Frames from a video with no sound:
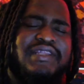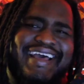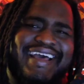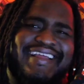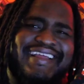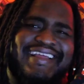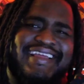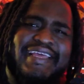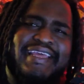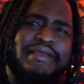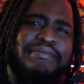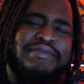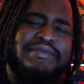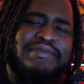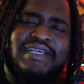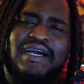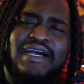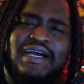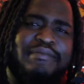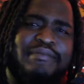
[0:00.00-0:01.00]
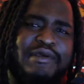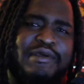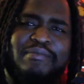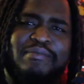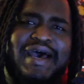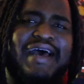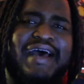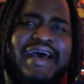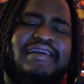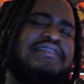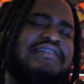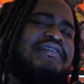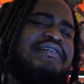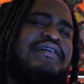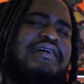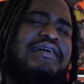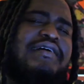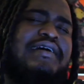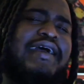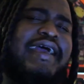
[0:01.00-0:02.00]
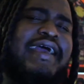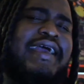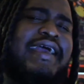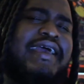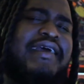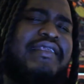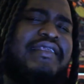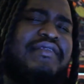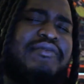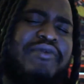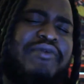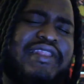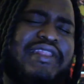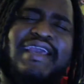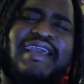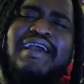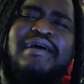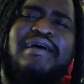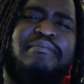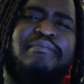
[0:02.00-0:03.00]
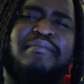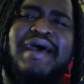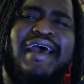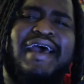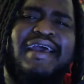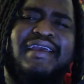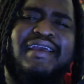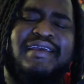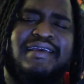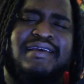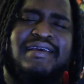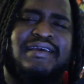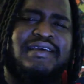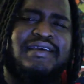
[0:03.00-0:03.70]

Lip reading: that keeps coming back. And when they come back,